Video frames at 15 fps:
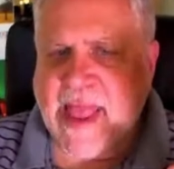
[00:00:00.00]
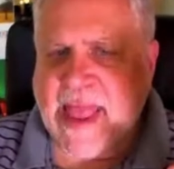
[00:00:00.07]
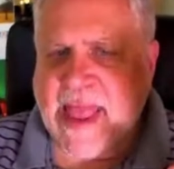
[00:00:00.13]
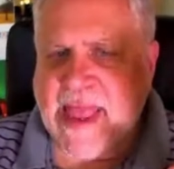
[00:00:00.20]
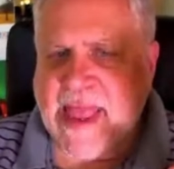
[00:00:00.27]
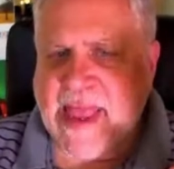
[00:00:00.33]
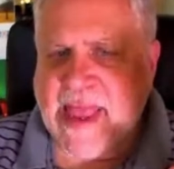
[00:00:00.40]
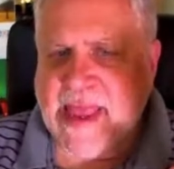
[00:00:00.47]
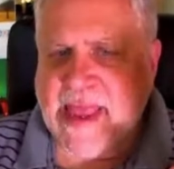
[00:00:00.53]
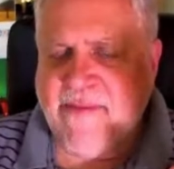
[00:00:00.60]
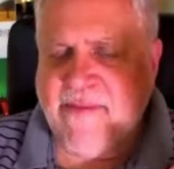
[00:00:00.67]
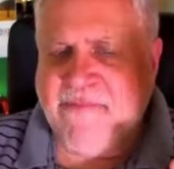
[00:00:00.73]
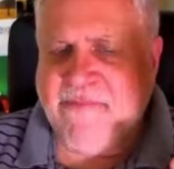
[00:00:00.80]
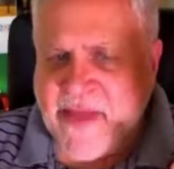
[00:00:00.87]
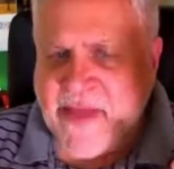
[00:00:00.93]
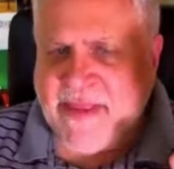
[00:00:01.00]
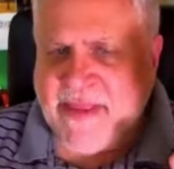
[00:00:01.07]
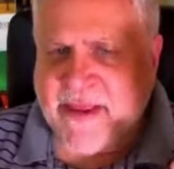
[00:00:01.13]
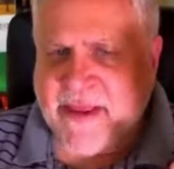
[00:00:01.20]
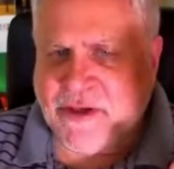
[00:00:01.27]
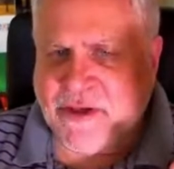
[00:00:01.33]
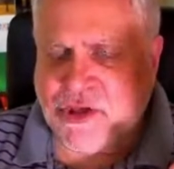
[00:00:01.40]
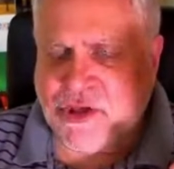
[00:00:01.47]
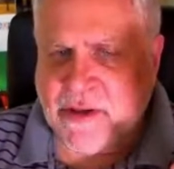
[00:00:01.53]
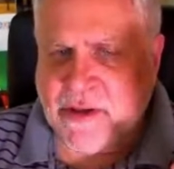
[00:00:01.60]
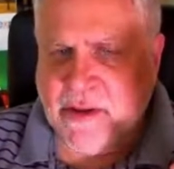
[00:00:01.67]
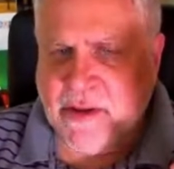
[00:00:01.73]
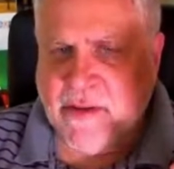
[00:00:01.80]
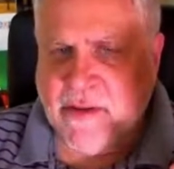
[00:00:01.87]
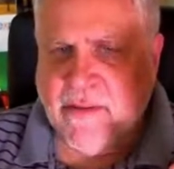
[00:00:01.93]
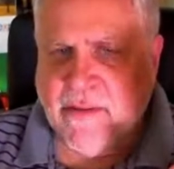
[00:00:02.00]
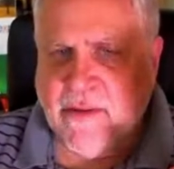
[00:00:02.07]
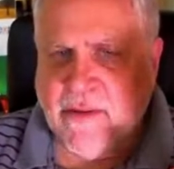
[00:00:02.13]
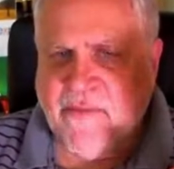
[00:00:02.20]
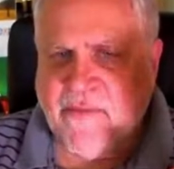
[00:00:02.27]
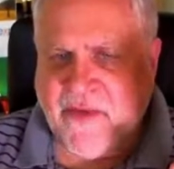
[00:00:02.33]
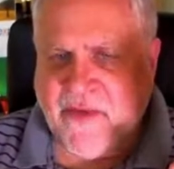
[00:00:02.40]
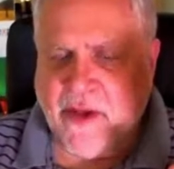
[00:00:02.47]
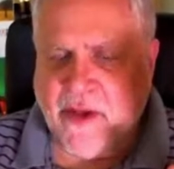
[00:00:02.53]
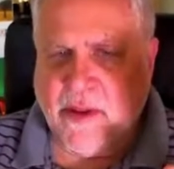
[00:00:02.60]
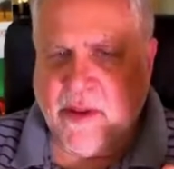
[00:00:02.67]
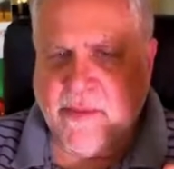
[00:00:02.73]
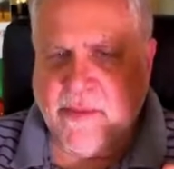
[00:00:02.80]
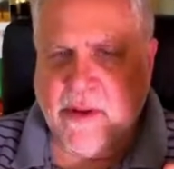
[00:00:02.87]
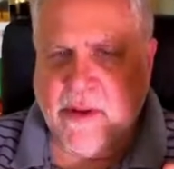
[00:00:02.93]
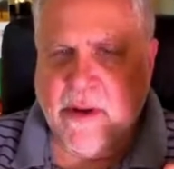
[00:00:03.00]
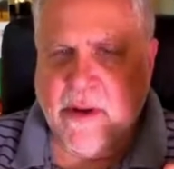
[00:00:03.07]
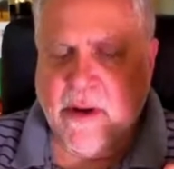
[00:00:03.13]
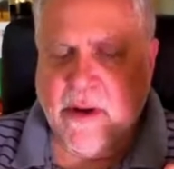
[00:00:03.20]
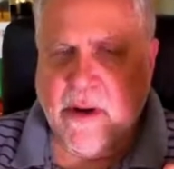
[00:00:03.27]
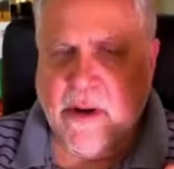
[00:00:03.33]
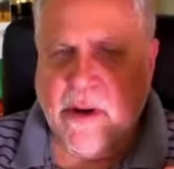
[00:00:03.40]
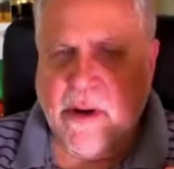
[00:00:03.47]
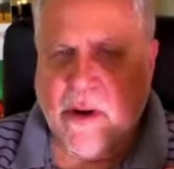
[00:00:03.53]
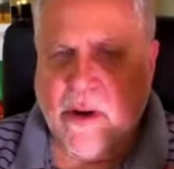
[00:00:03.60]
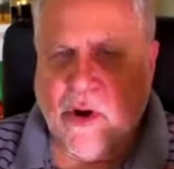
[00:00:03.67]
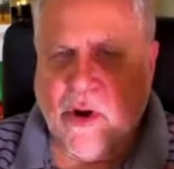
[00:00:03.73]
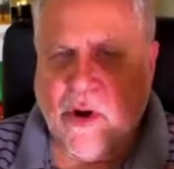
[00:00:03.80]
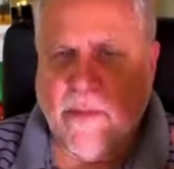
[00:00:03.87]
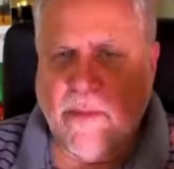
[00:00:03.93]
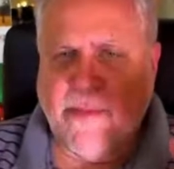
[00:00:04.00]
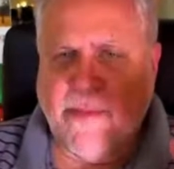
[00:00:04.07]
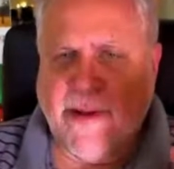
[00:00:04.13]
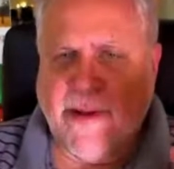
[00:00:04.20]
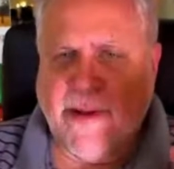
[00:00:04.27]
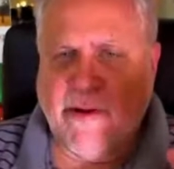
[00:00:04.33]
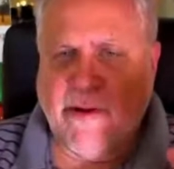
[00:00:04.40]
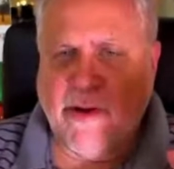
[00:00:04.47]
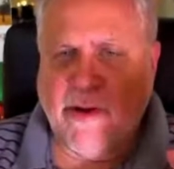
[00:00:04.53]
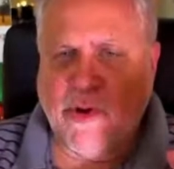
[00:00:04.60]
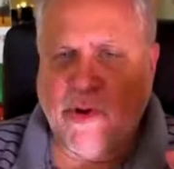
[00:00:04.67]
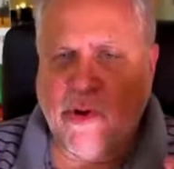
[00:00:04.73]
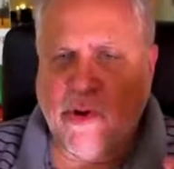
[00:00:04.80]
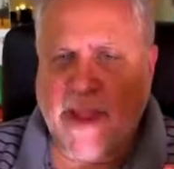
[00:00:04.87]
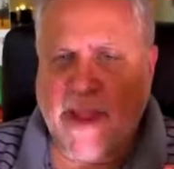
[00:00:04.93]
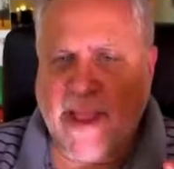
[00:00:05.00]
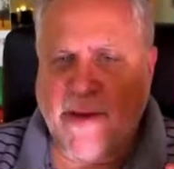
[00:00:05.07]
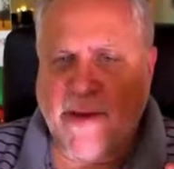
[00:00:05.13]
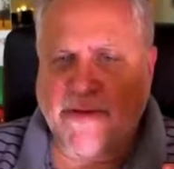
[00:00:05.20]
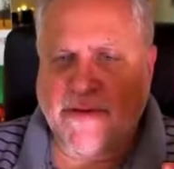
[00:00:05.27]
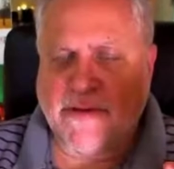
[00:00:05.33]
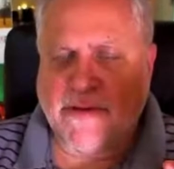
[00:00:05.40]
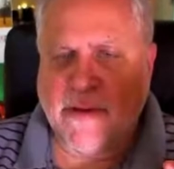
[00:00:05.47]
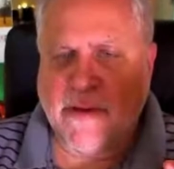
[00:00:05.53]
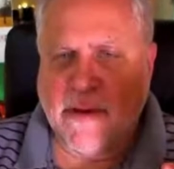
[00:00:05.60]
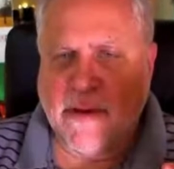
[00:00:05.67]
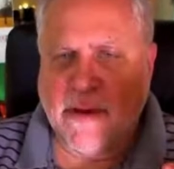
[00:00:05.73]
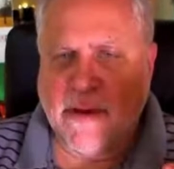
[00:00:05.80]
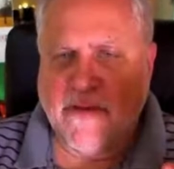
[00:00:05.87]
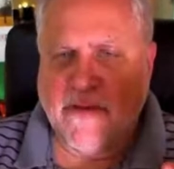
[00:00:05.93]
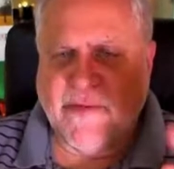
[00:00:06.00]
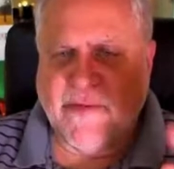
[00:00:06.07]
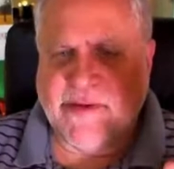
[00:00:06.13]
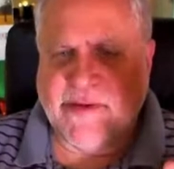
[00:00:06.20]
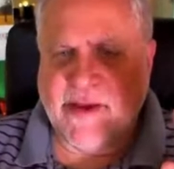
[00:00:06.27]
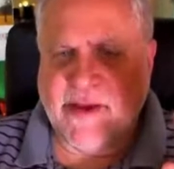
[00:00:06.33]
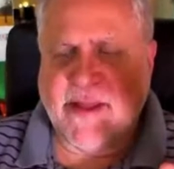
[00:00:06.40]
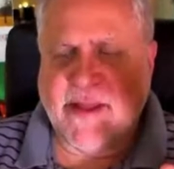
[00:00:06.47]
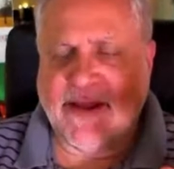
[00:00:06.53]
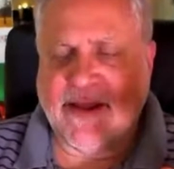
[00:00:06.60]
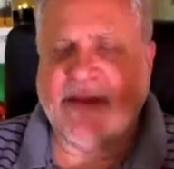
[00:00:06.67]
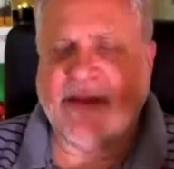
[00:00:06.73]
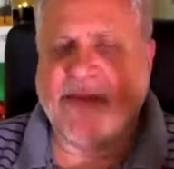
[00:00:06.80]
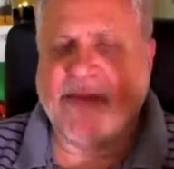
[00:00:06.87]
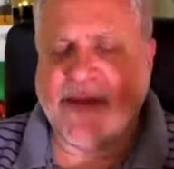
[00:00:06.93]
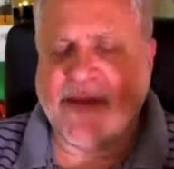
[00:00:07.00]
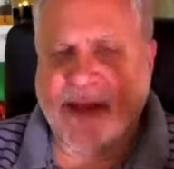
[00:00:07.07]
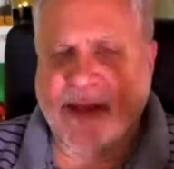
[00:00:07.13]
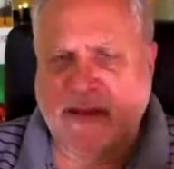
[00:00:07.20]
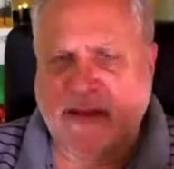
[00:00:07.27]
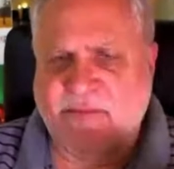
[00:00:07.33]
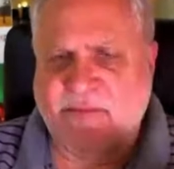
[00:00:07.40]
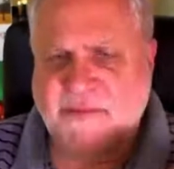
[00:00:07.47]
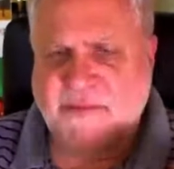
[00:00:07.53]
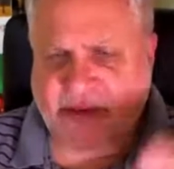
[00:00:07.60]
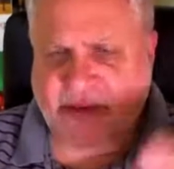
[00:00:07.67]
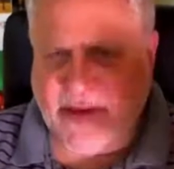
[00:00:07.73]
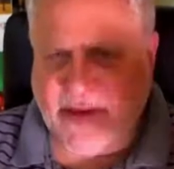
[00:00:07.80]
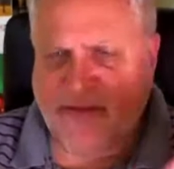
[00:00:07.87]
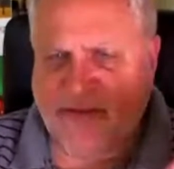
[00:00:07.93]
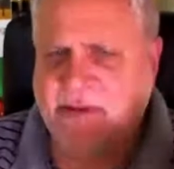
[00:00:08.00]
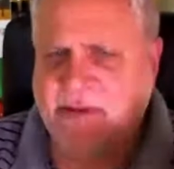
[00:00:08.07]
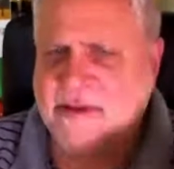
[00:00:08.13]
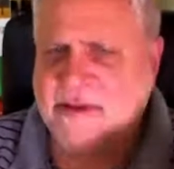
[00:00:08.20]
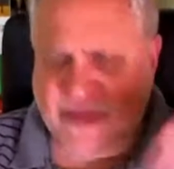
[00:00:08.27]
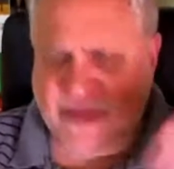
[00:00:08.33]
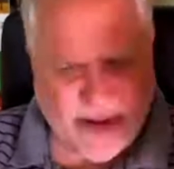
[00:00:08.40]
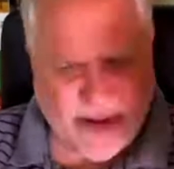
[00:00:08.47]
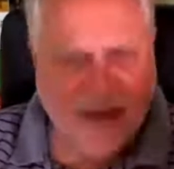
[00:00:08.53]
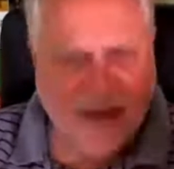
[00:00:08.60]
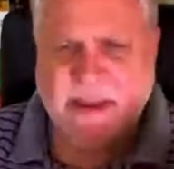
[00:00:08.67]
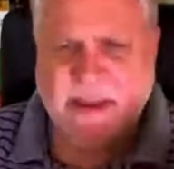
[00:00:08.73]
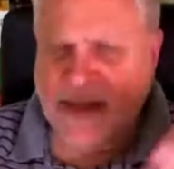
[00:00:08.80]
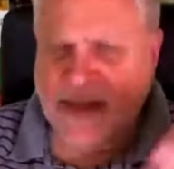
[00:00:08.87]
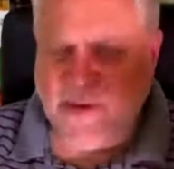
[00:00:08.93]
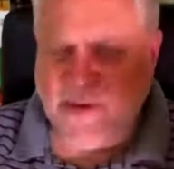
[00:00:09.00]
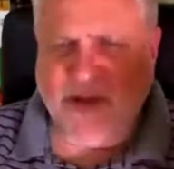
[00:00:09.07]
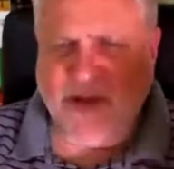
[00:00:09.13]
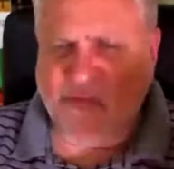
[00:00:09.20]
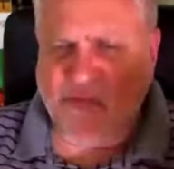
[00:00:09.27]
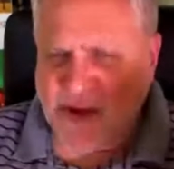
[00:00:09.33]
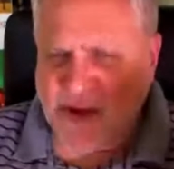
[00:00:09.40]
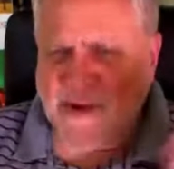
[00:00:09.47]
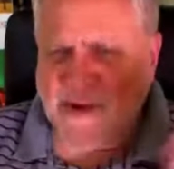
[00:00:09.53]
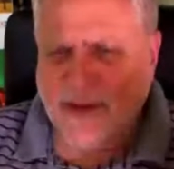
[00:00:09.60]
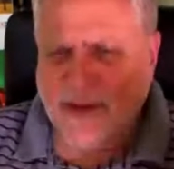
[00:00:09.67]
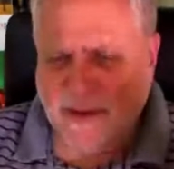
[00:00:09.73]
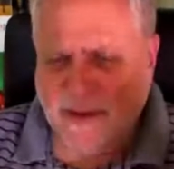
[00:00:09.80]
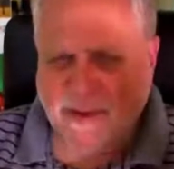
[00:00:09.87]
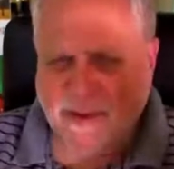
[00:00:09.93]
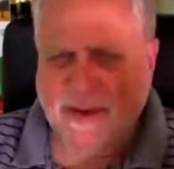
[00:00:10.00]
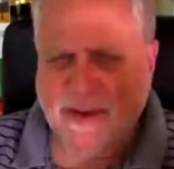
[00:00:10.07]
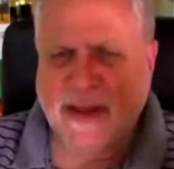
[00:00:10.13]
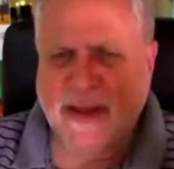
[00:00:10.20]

a vintage film on preparing your house for sale. I think it's from the 1957. It's on a reel,